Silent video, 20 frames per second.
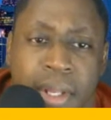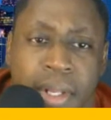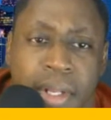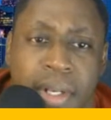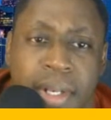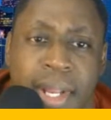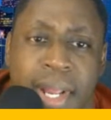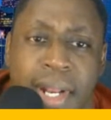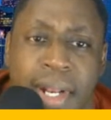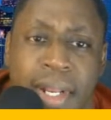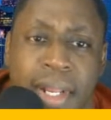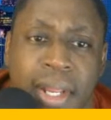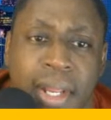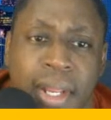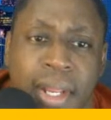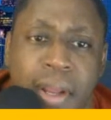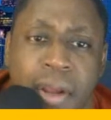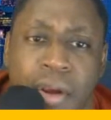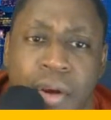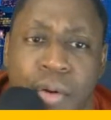
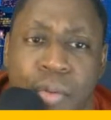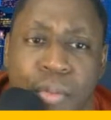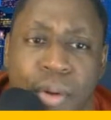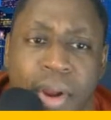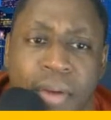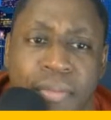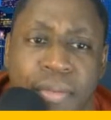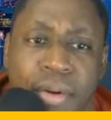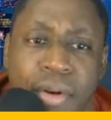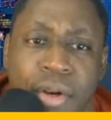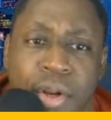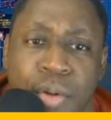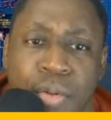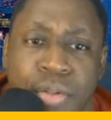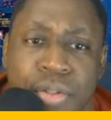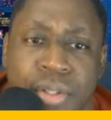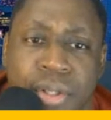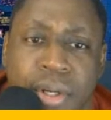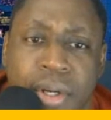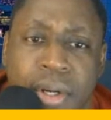Deadly Reverend, no
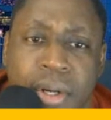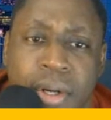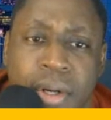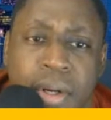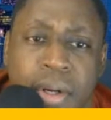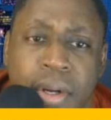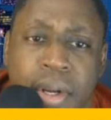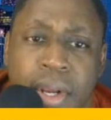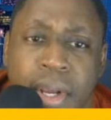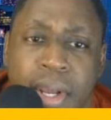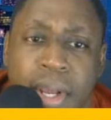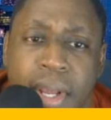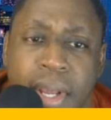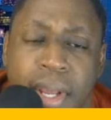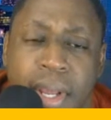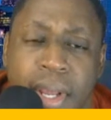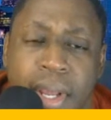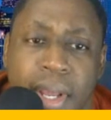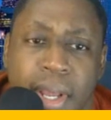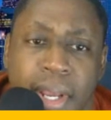sir.
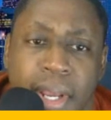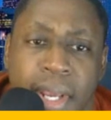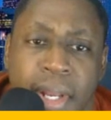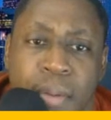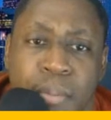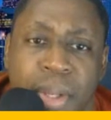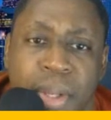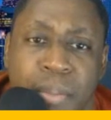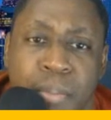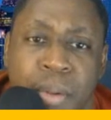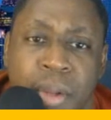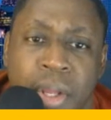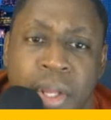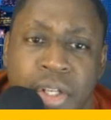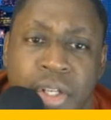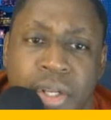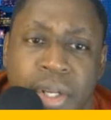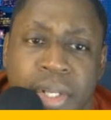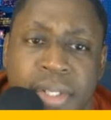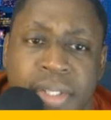It'll be mid.
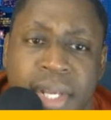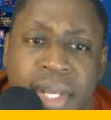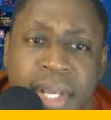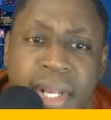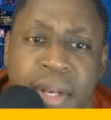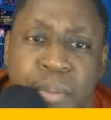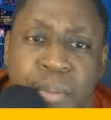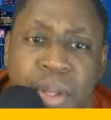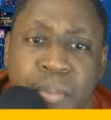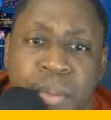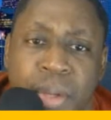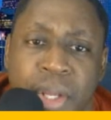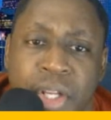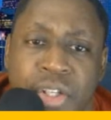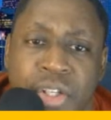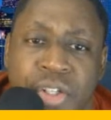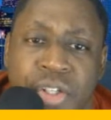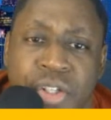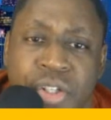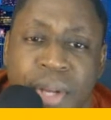It's a, it'll be mid
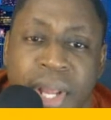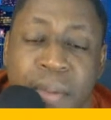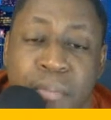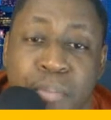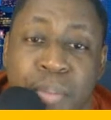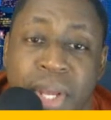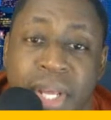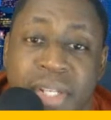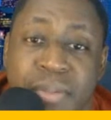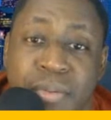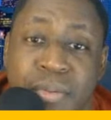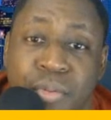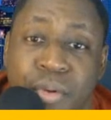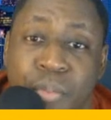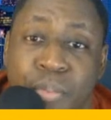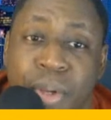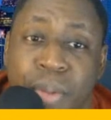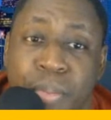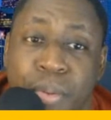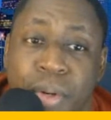June at best before
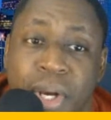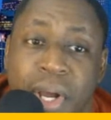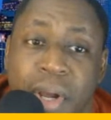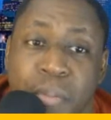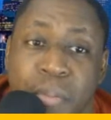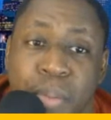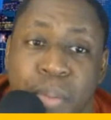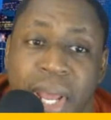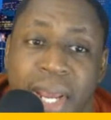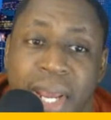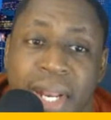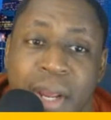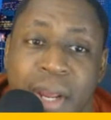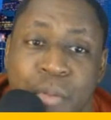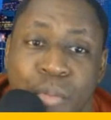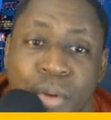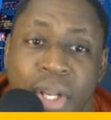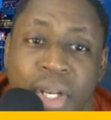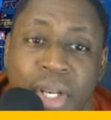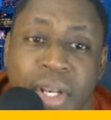people come back, and I
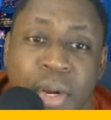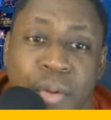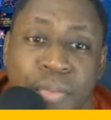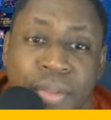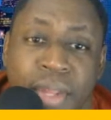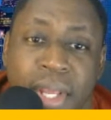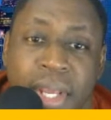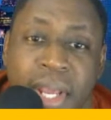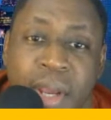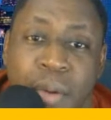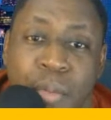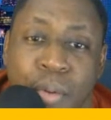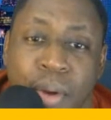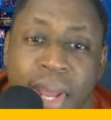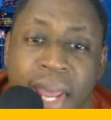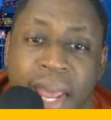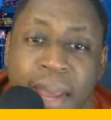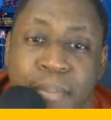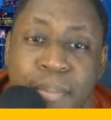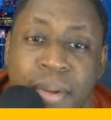really don't think it will
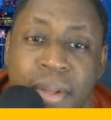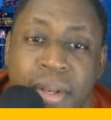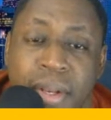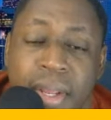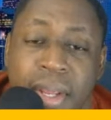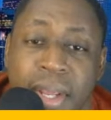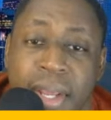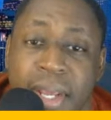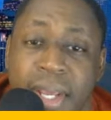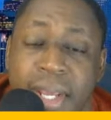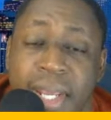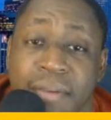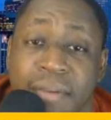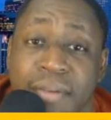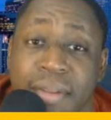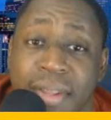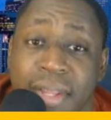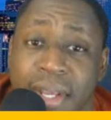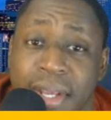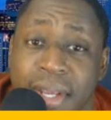happen
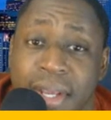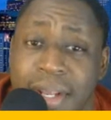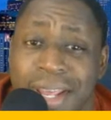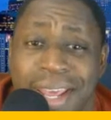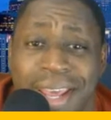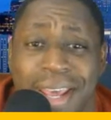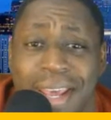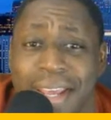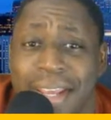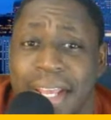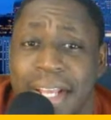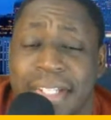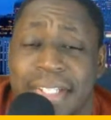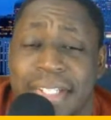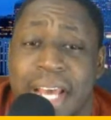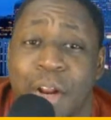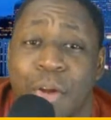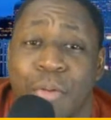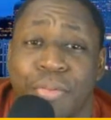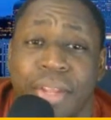even then. Yes,
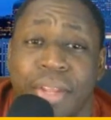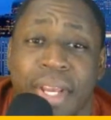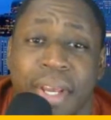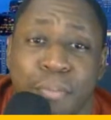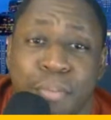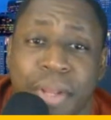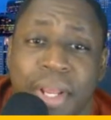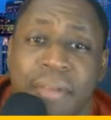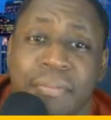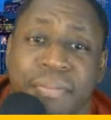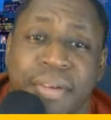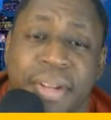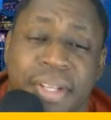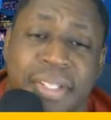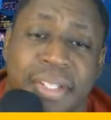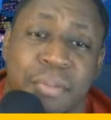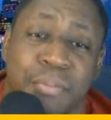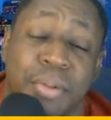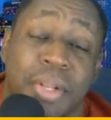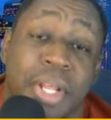I don't think Planet Fitness
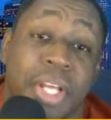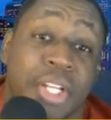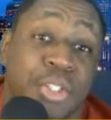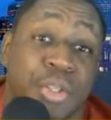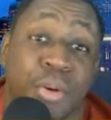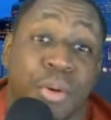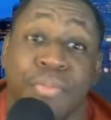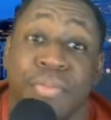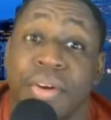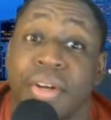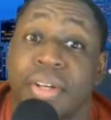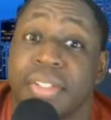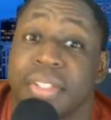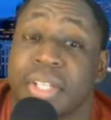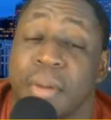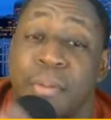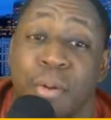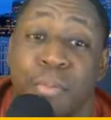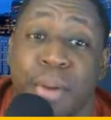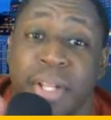could be like June first.
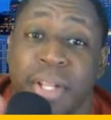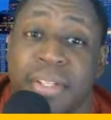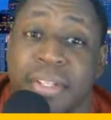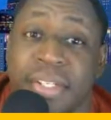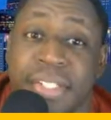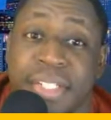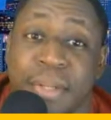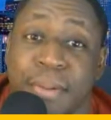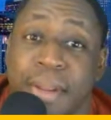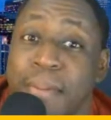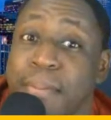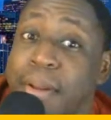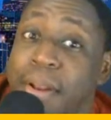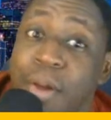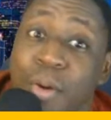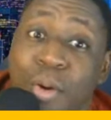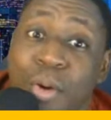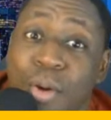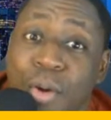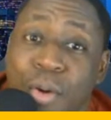Come on back to the gym. Everybody like,
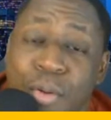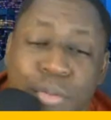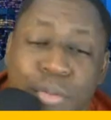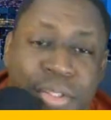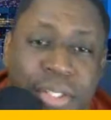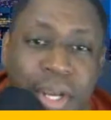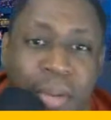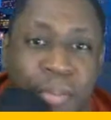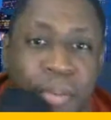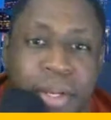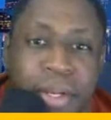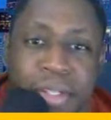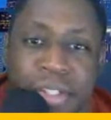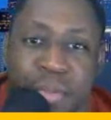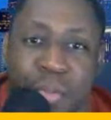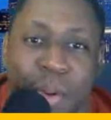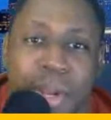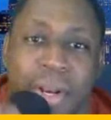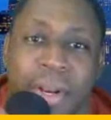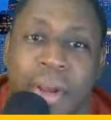oh, jumping and
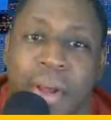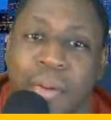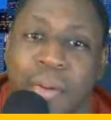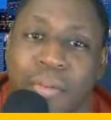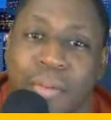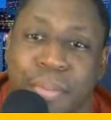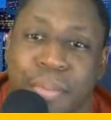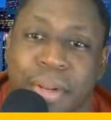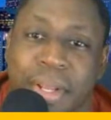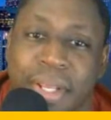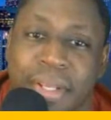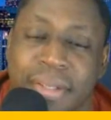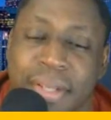sweating all over the place.